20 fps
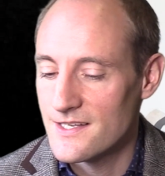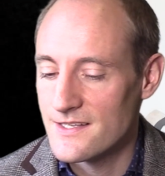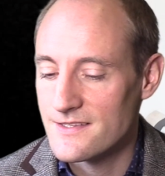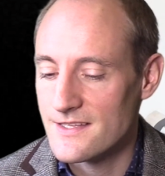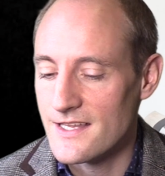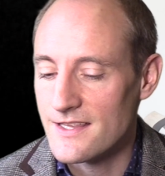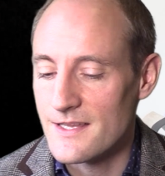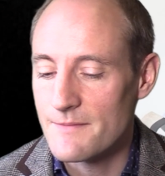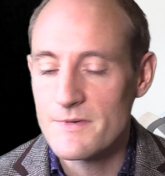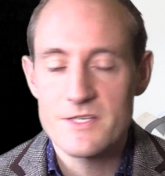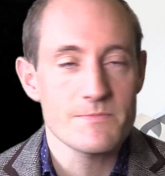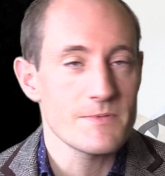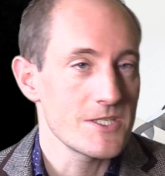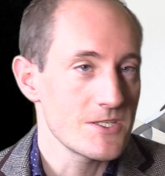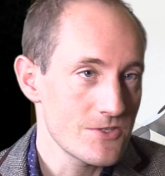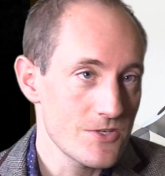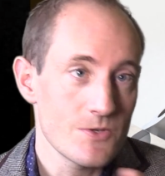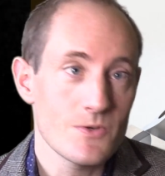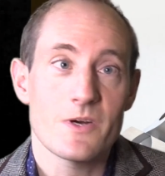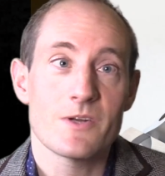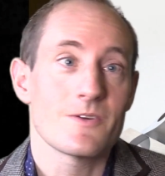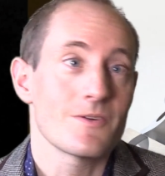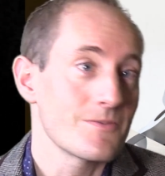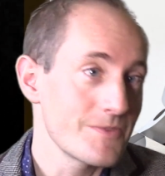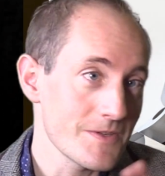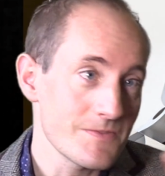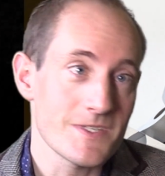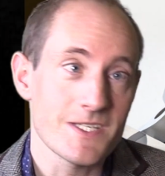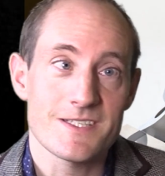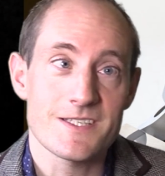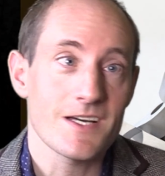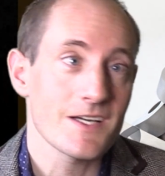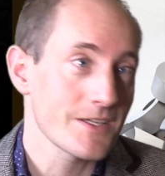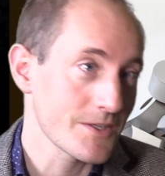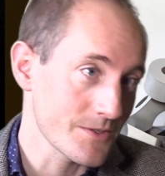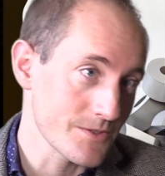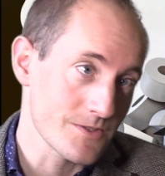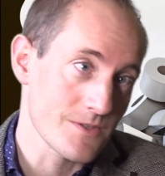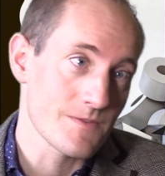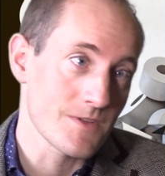then there must be 250
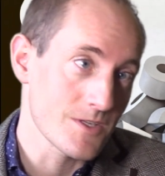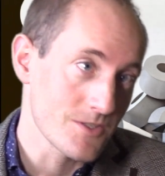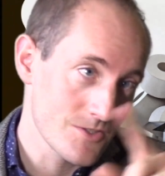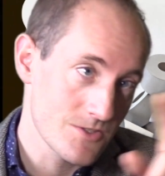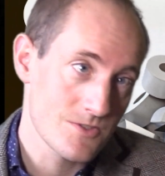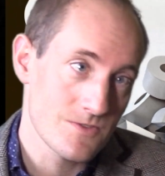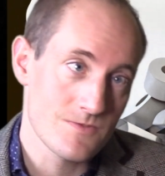cycles of the